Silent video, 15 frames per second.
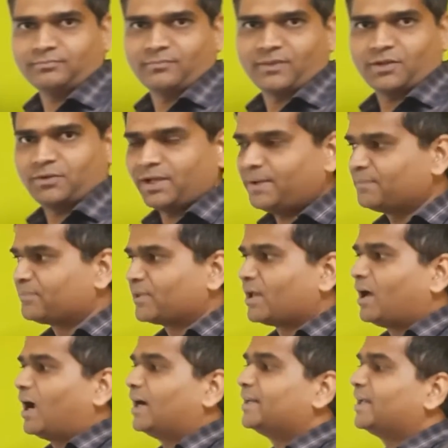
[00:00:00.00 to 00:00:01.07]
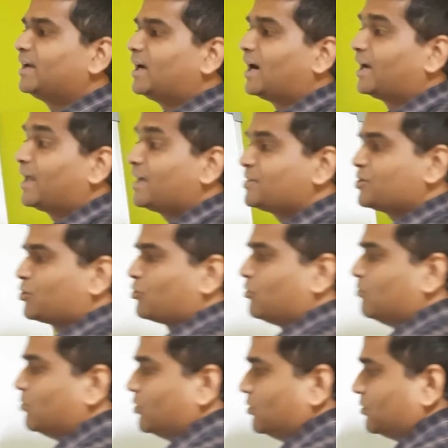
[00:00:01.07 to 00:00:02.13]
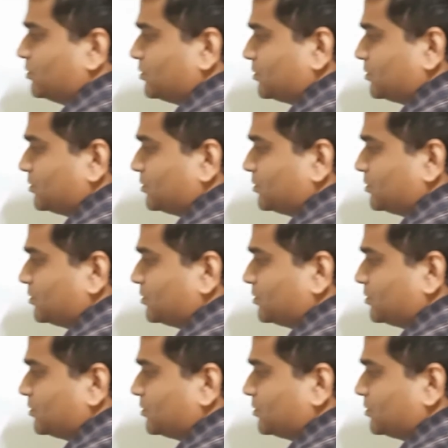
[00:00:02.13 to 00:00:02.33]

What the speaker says: Okay, and then attach a kombu.